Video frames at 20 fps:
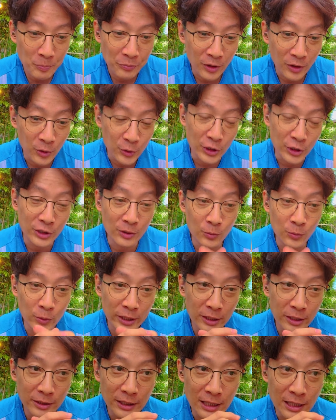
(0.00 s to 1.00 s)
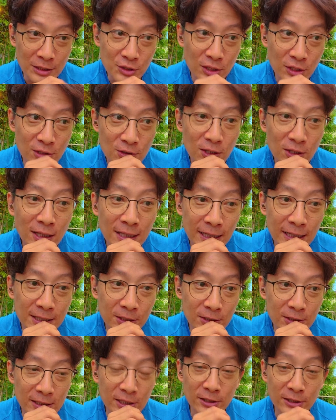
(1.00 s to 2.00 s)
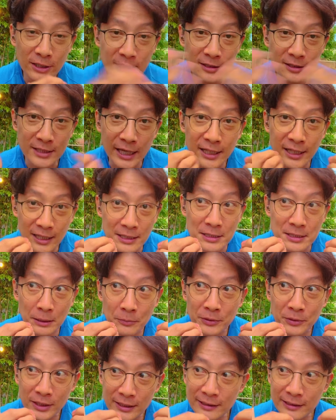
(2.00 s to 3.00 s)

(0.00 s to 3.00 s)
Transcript: it's not like you're taking something